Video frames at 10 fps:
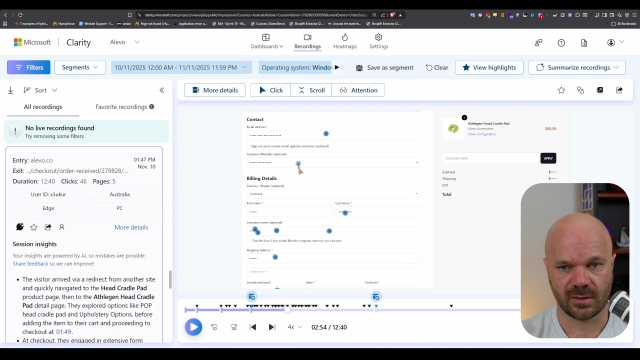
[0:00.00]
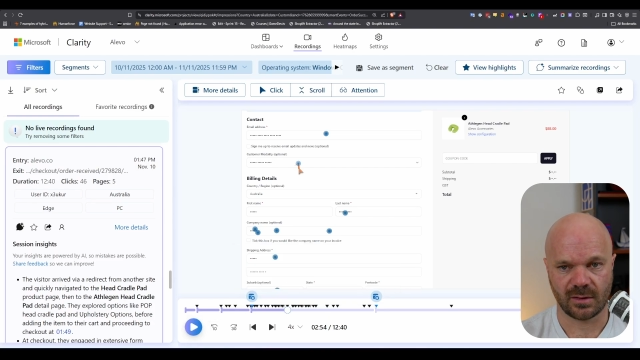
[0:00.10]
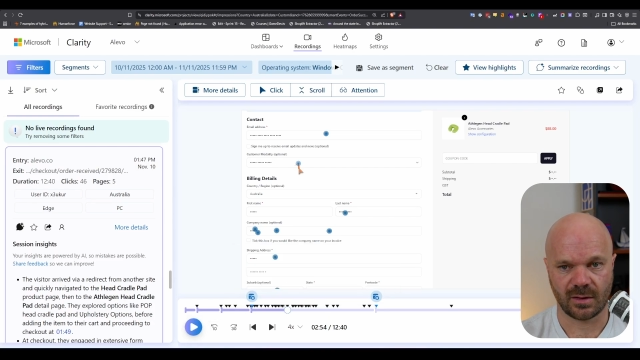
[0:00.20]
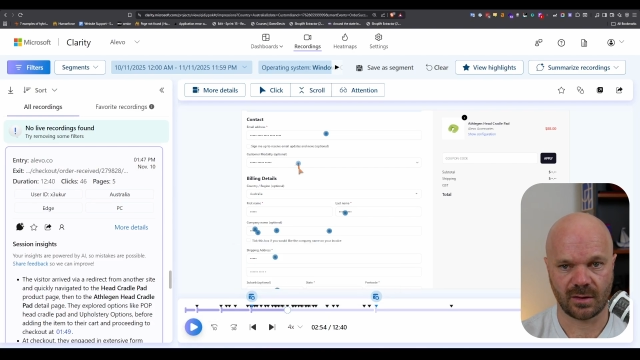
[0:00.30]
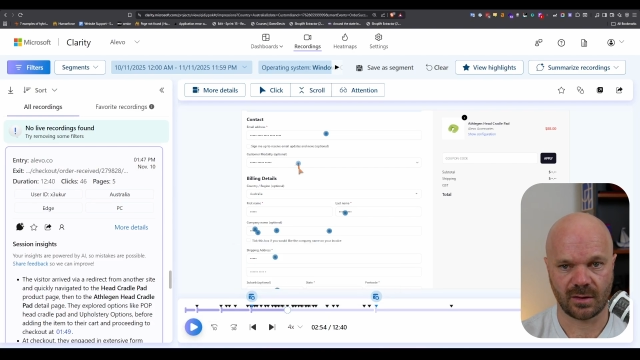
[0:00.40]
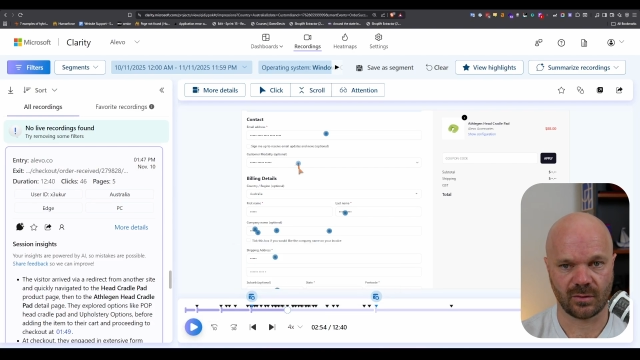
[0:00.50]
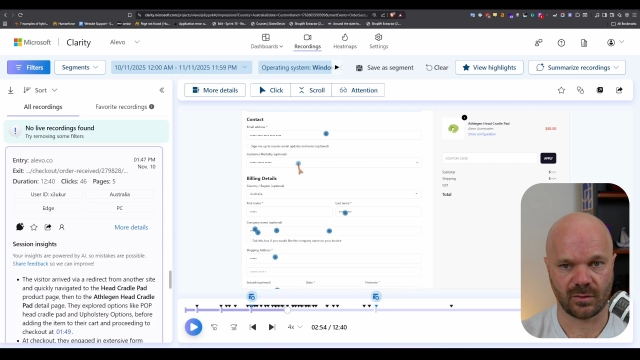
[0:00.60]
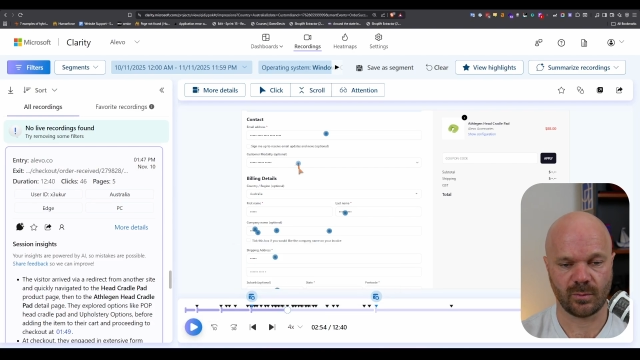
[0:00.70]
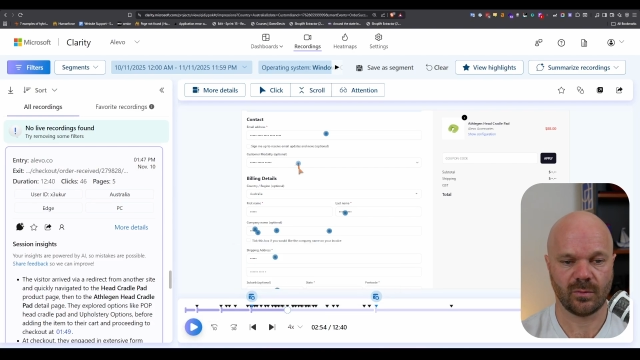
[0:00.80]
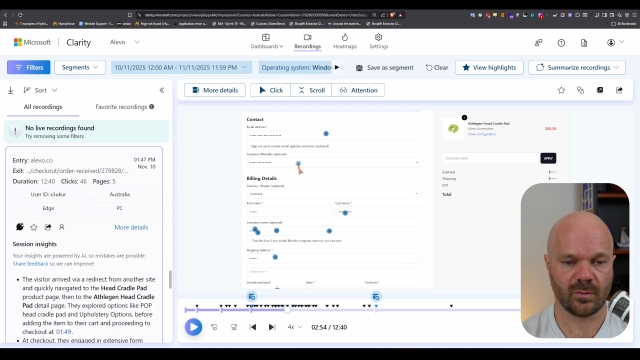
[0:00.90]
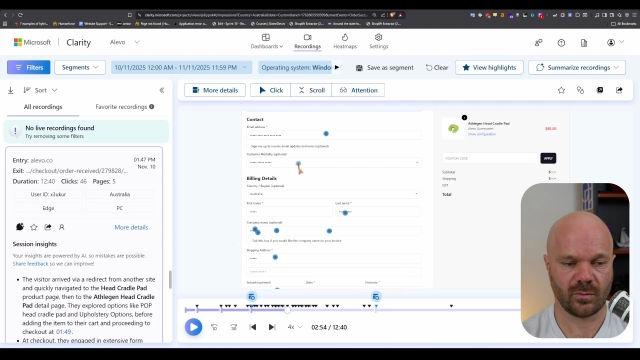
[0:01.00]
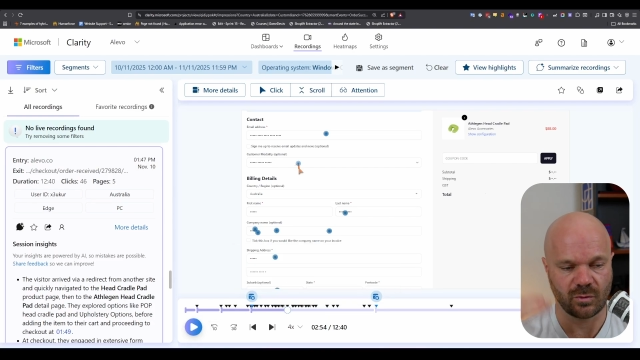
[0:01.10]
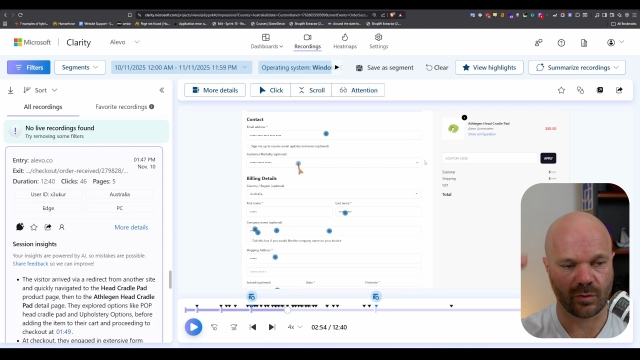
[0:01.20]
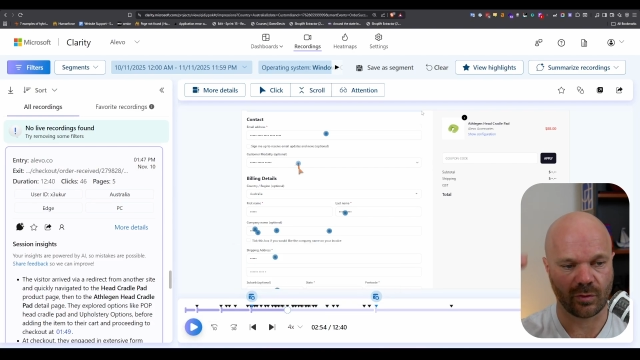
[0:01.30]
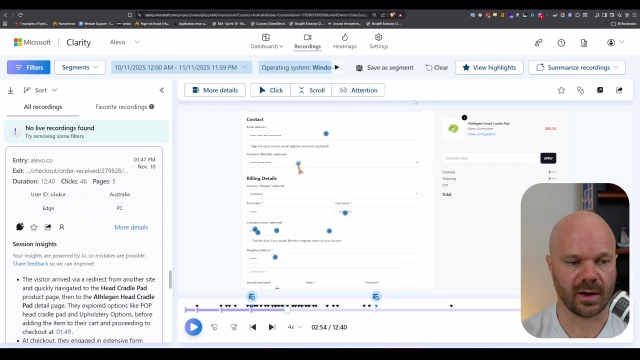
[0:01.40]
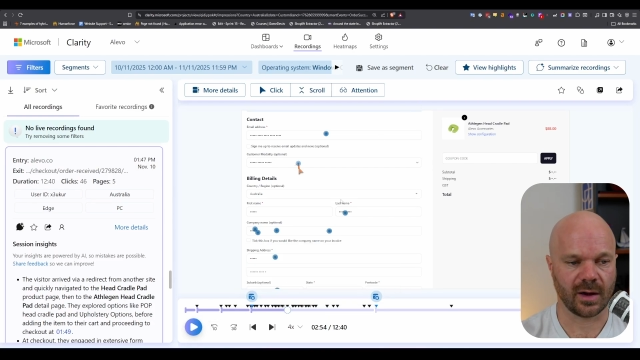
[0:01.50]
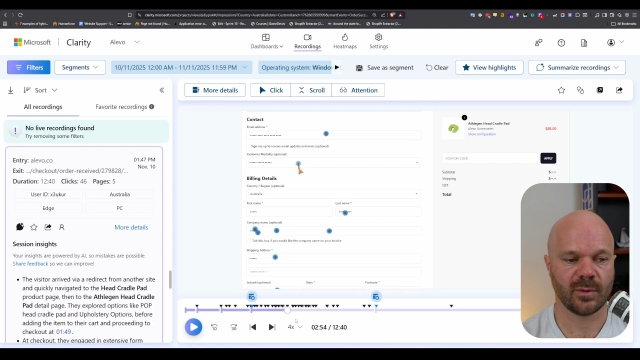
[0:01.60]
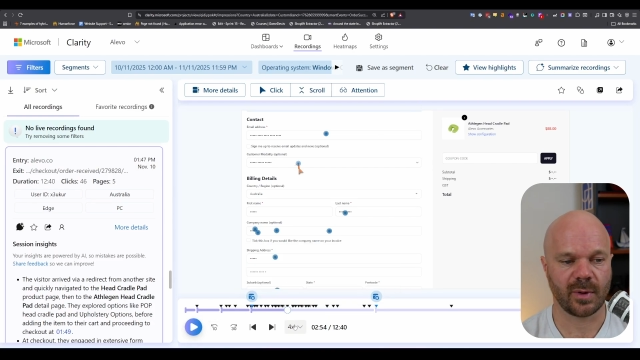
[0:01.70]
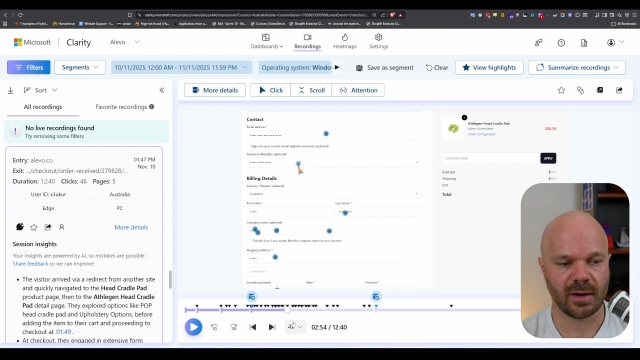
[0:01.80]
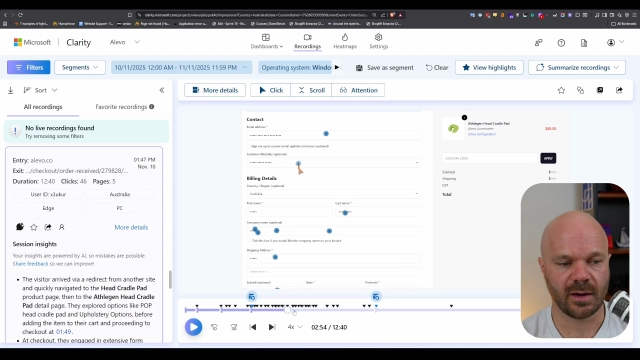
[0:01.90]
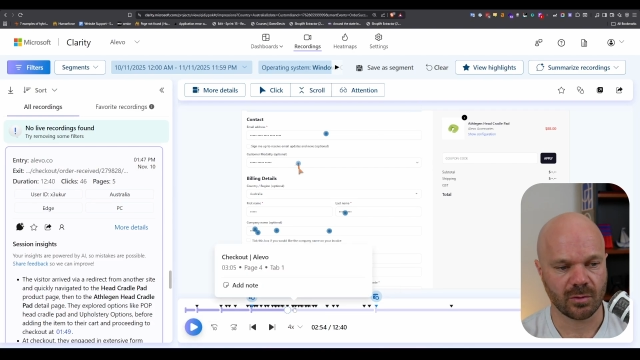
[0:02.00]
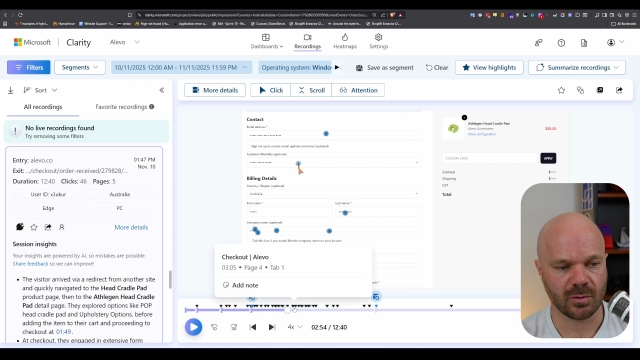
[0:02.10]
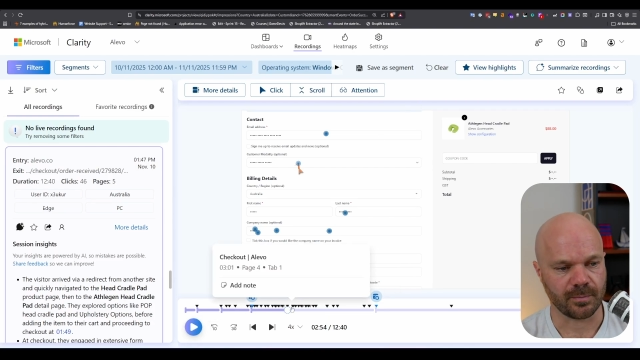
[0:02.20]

is scrolling up the page,